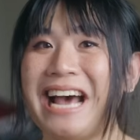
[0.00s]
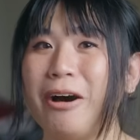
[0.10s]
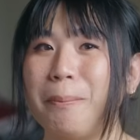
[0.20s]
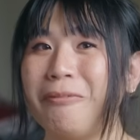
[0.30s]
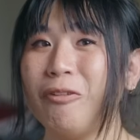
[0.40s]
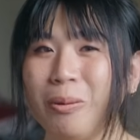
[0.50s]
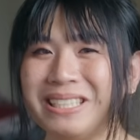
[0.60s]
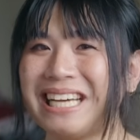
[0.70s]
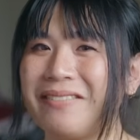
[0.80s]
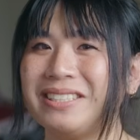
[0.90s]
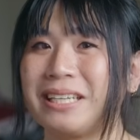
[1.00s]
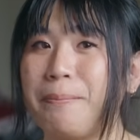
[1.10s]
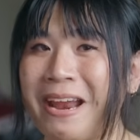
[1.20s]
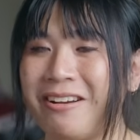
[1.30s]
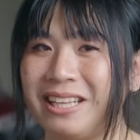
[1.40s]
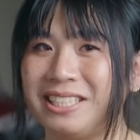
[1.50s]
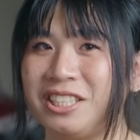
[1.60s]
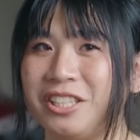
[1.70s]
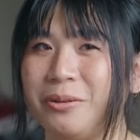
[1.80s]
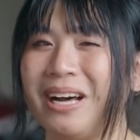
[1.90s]
Now, before we dive into comparing
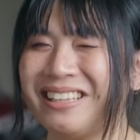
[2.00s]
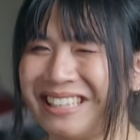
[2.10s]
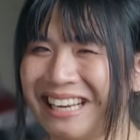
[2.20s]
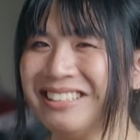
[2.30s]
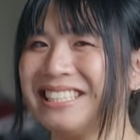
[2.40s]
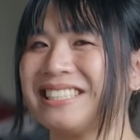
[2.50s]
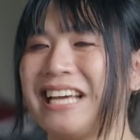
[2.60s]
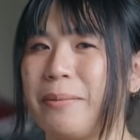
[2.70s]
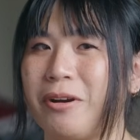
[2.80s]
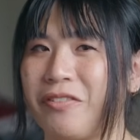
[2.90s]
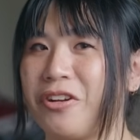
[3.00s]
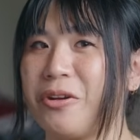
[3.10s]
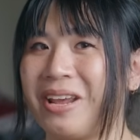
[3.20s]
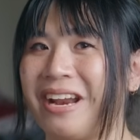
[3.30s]
these two, a little disclaimer if you're new